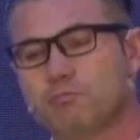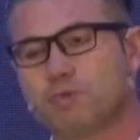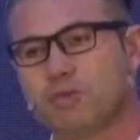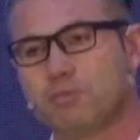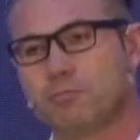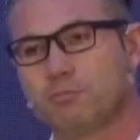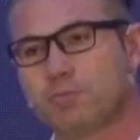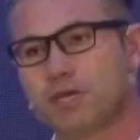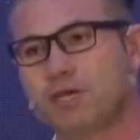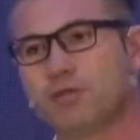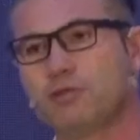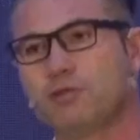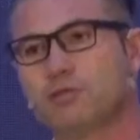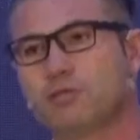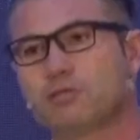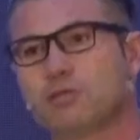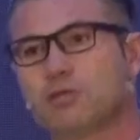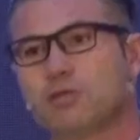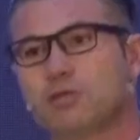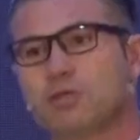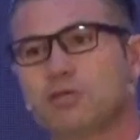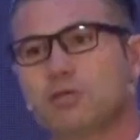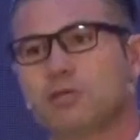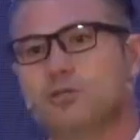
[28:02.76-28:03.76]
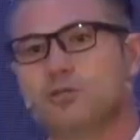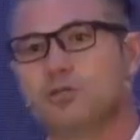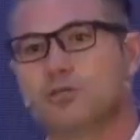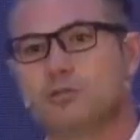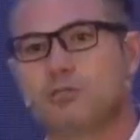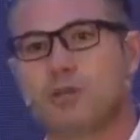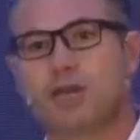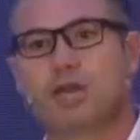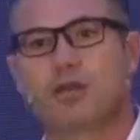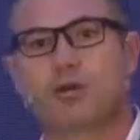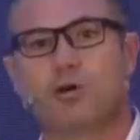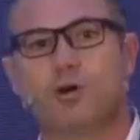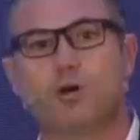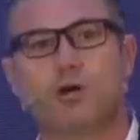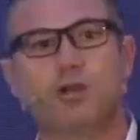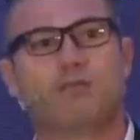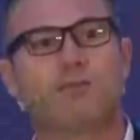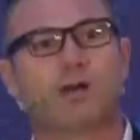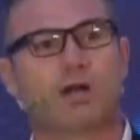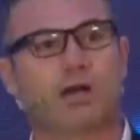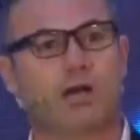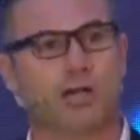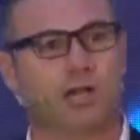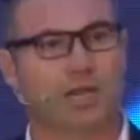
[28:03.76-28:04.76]
be built to make all of
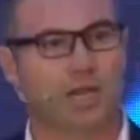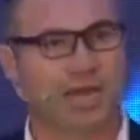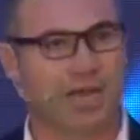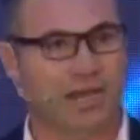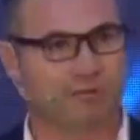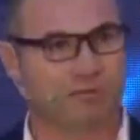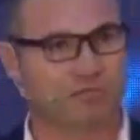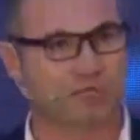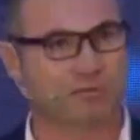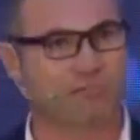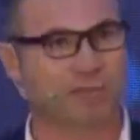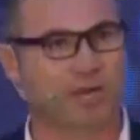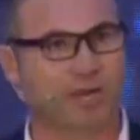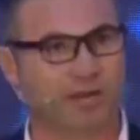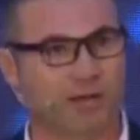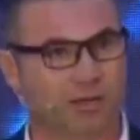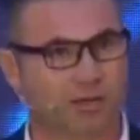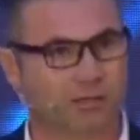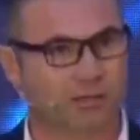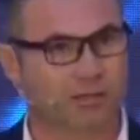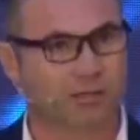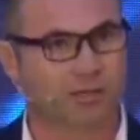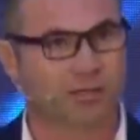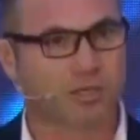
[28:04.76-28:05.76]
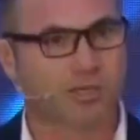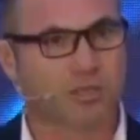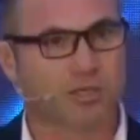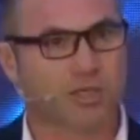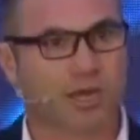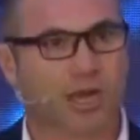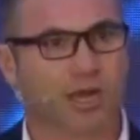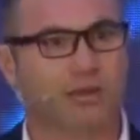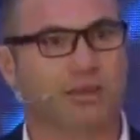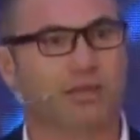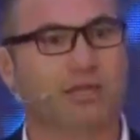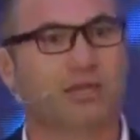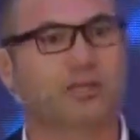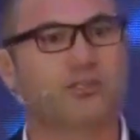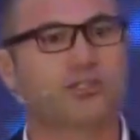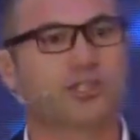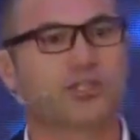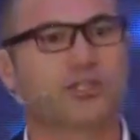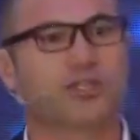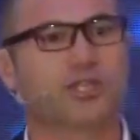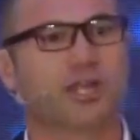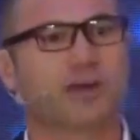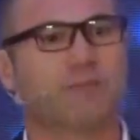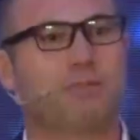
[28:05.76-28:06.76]
our lives better, and not
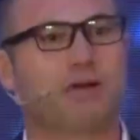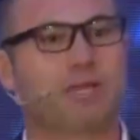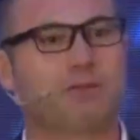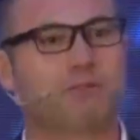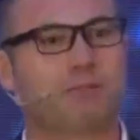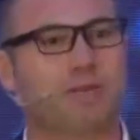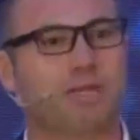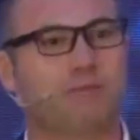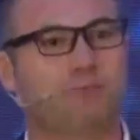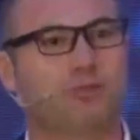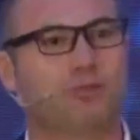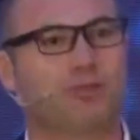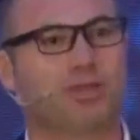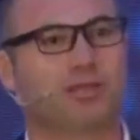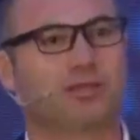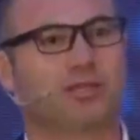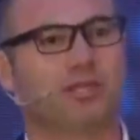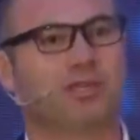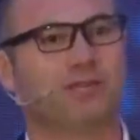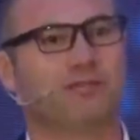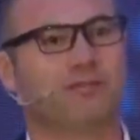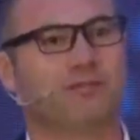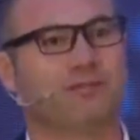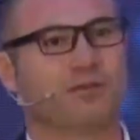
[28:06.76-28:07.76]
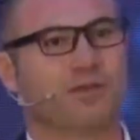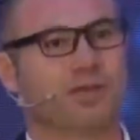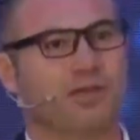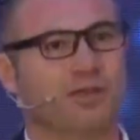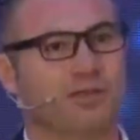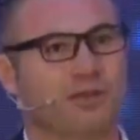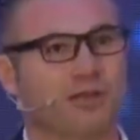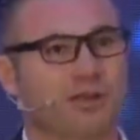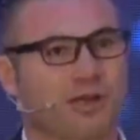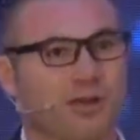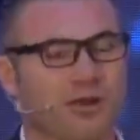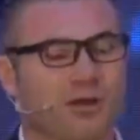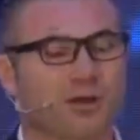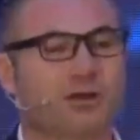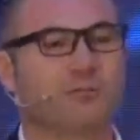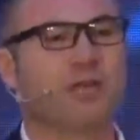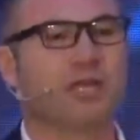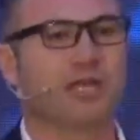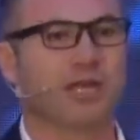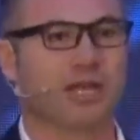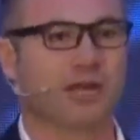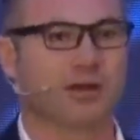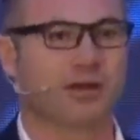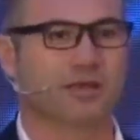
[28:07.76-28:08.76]
just about people that live in the
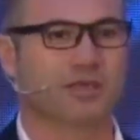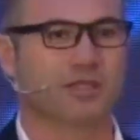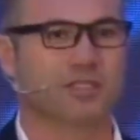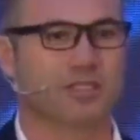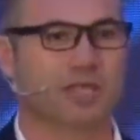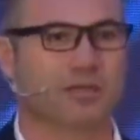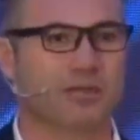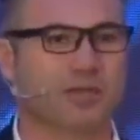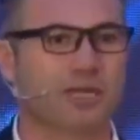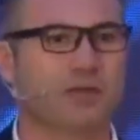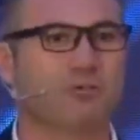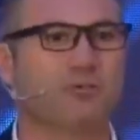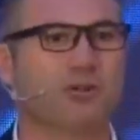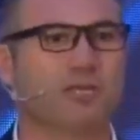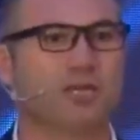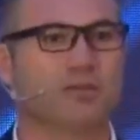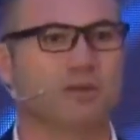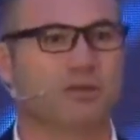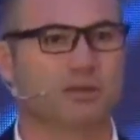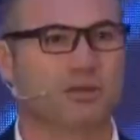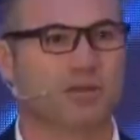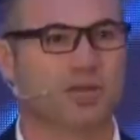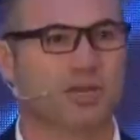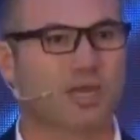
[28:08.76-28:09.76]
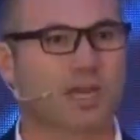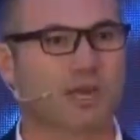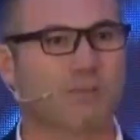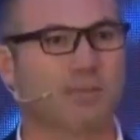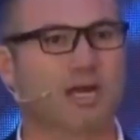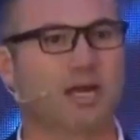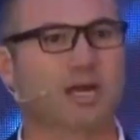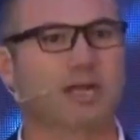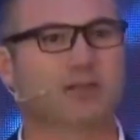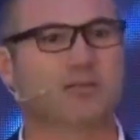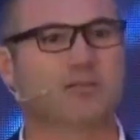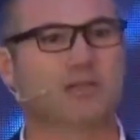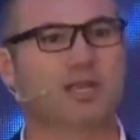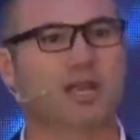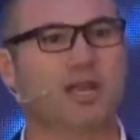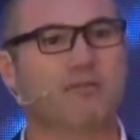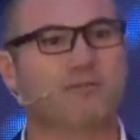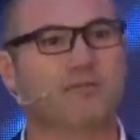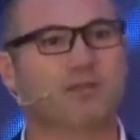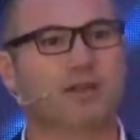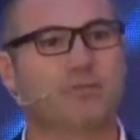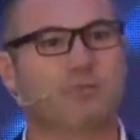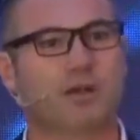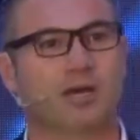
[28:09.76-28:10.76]
urban areas. I think we need to think about
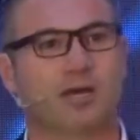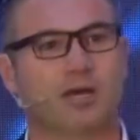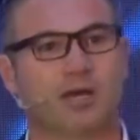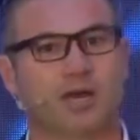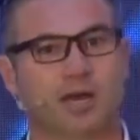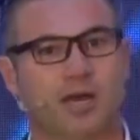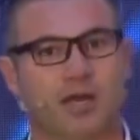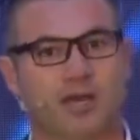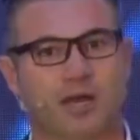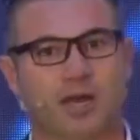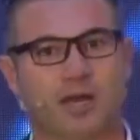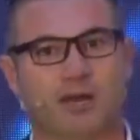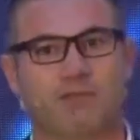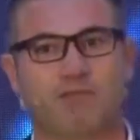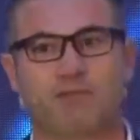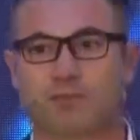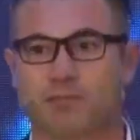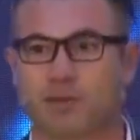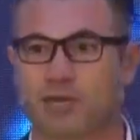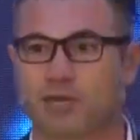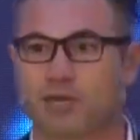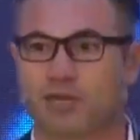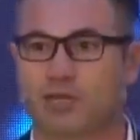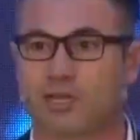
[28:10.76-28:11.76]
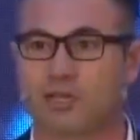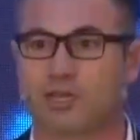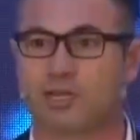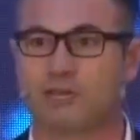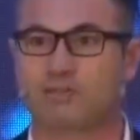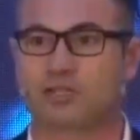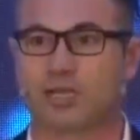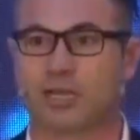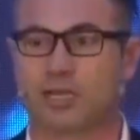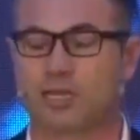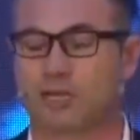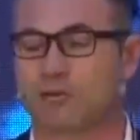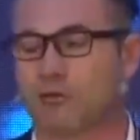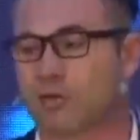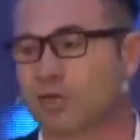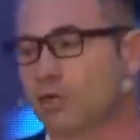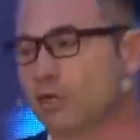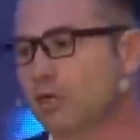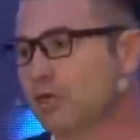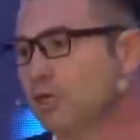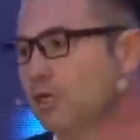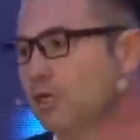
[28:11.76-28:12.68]
everybody and everybody that lives anywhere.